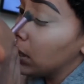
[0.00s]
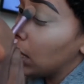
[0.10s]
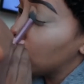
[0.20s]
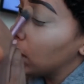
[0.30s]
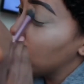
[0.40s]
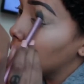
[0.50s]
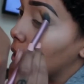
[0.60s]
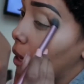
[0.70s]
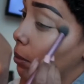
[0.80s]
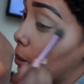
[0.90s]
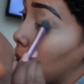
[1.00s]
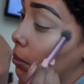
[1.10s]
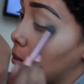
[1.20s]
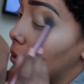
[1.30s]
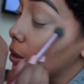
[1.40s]
i think this will help me make
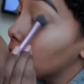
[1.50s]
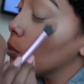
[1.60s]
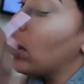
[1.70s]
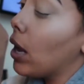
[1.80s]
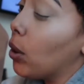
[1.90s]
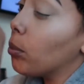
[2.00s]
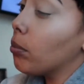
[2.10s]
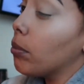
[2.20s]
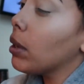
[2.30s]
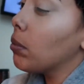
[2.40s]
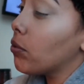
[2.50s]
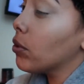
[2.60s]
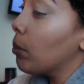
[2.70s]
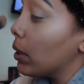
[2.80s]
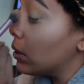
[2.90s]
this will help make me
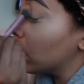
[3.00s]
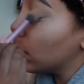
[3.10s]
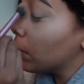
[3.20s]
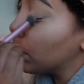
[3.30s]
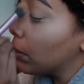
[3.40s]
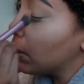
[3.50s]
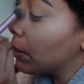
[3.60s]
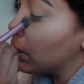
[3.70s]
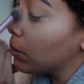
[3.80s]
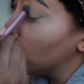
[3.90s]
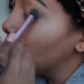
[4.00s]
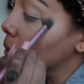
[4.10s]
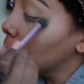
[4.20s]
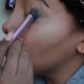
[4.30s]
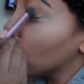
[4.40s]
feel better or put me in a better mood because
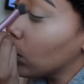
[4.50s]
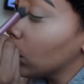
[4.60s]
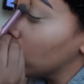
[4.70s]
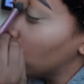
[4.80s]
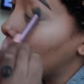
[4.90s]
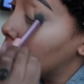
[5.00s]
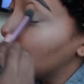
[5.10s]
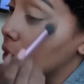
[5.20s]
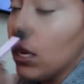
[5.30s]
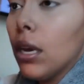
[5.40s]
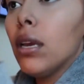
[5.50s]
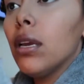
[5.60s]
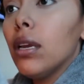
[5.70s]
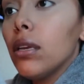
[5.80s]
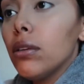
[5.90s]
i'm looking real tragic
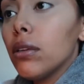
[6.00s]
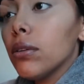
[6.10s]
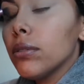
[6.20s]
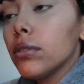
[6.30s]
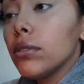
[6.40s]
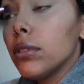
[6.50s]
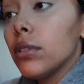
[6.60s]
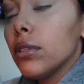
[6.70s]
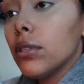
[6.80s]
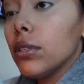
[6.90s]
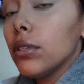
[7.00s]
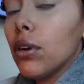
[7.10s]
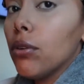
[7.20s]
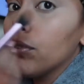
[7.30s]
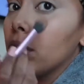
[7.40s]
and you know
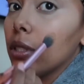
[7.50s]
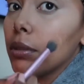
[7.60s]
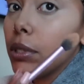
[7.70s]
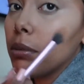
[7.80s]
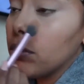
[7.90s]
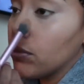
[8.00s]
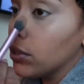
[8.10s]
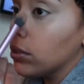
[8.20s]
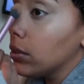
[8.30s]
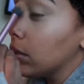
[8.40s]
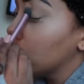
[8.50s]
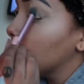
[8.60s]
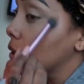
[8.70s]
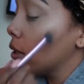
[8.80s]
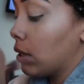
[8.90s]
hopefully this makes me feel
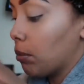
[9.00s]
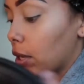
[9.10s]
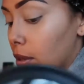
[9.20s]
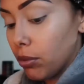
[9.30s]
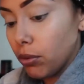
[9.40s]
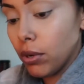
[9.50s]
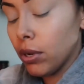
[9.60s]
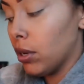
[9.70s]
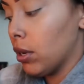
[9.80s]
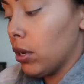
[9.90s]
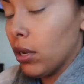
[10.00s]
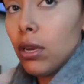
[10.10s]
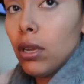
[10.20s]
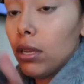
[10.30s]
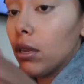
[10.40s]
like in a better mood
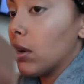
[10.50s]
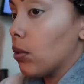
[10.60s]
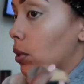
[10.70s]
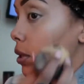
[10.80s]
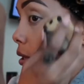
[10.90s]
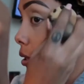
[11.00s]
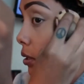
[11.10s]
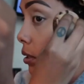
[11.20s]
or whatnot